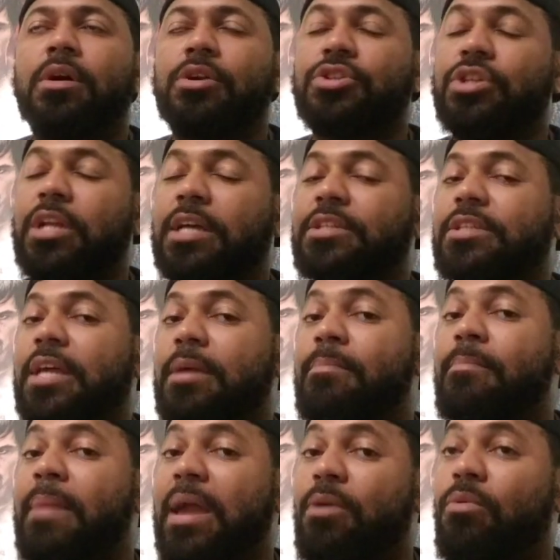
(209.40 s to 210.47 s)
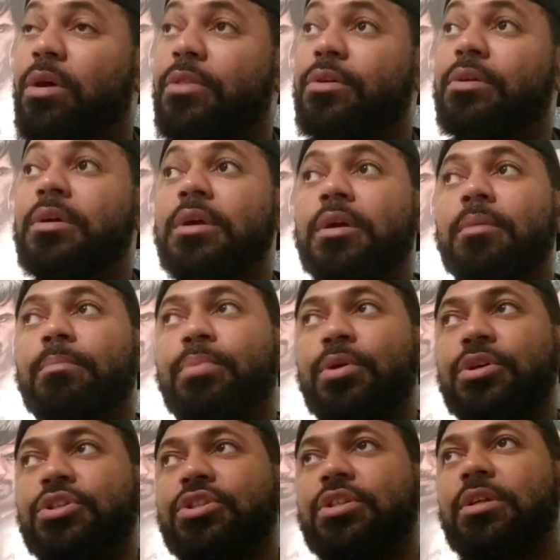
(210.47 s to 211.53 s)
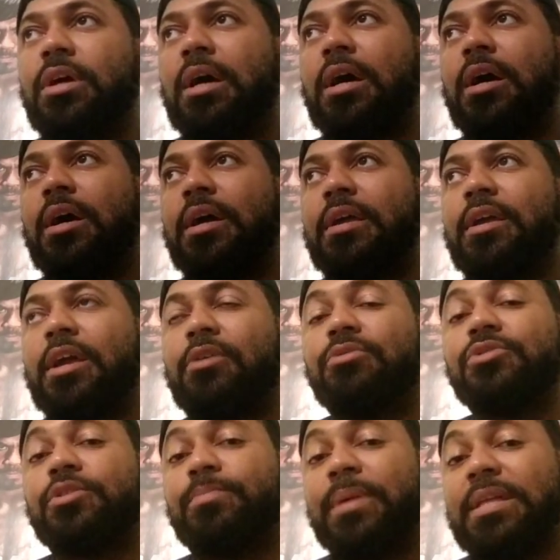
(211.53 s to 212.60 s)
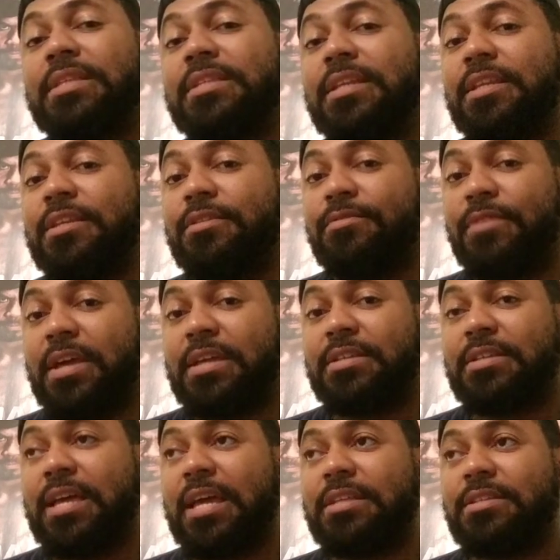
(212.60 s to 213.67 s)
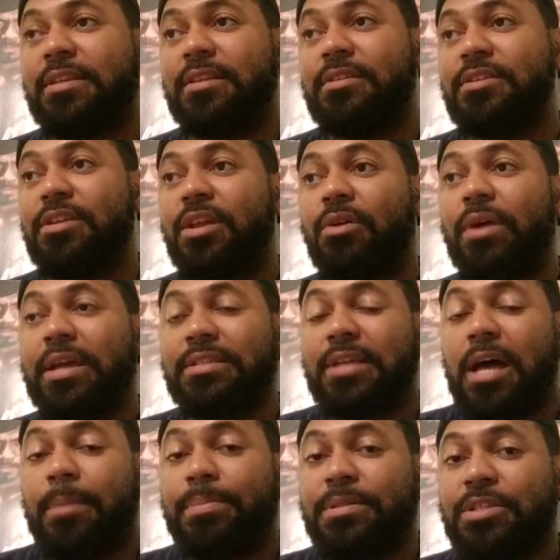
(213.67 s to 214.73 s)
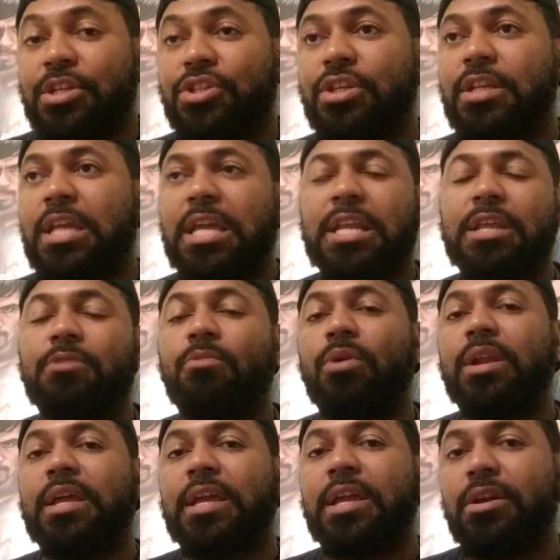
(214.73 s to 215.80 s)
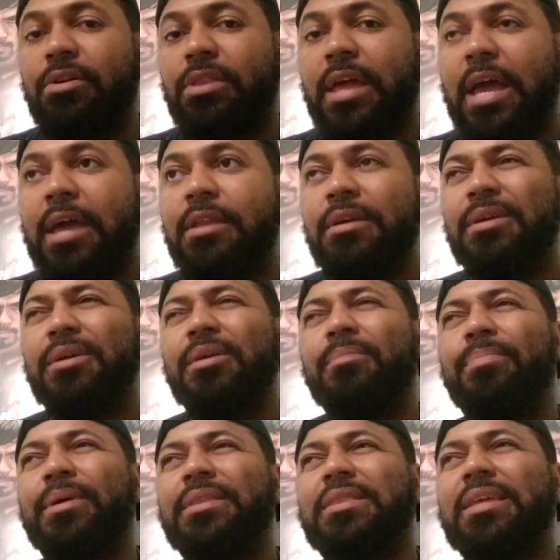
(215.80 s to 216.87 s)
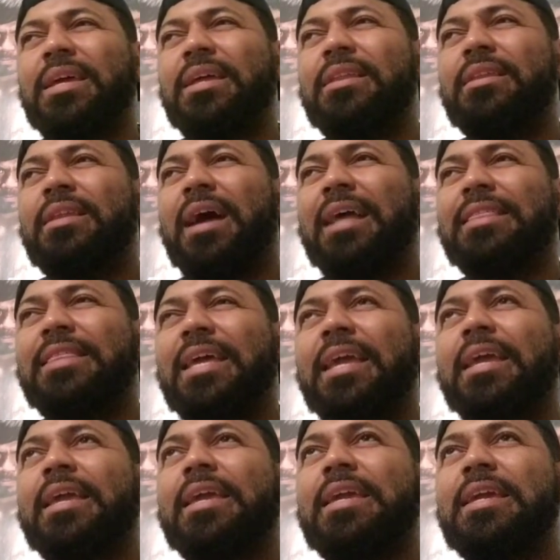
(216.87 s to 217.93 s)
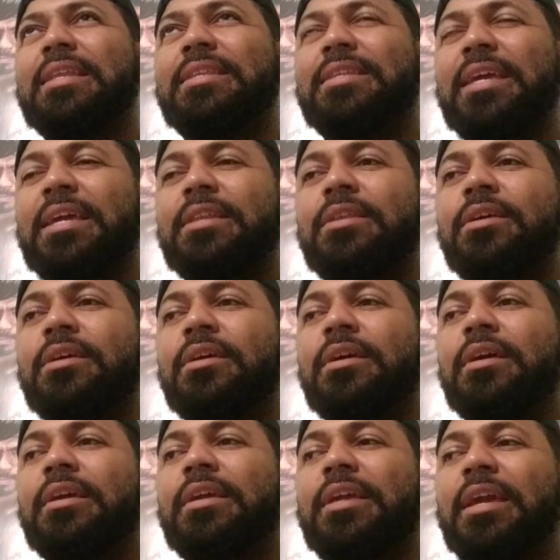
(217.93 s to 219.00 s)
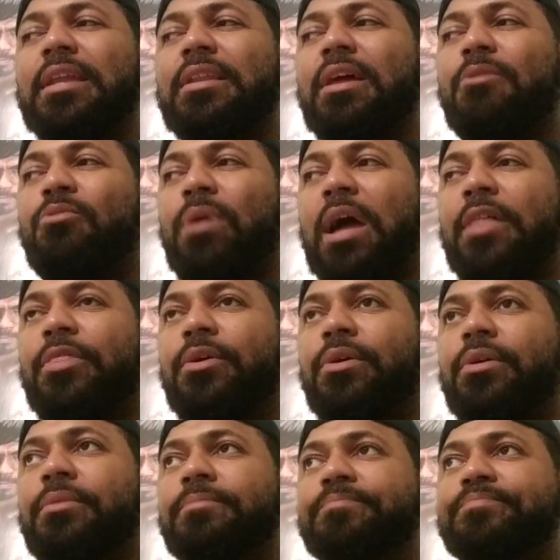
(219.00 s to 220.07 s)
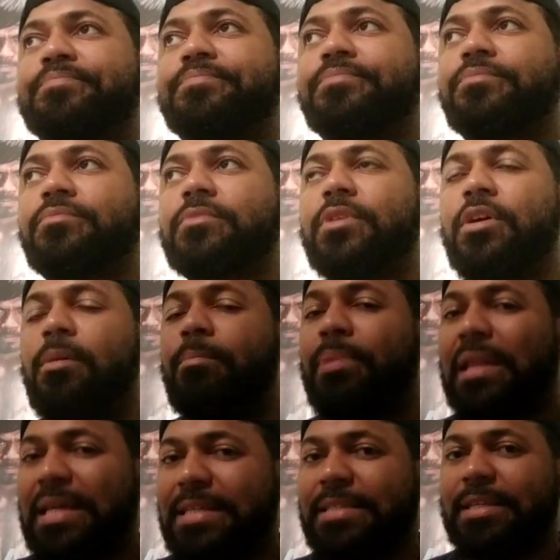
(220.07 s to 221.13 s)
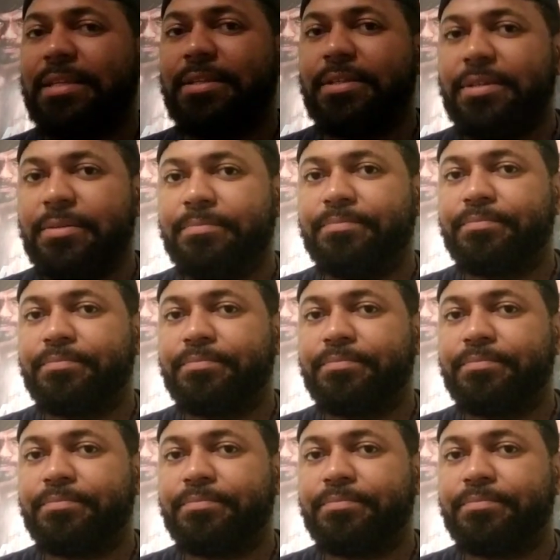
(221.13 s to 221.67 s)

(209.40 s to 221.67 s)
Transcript: or should I say Mayweather pushed uh, Errol Spence in his face as an you know as opposition, and he didn't want to hear that. But then I think he did get rather complacent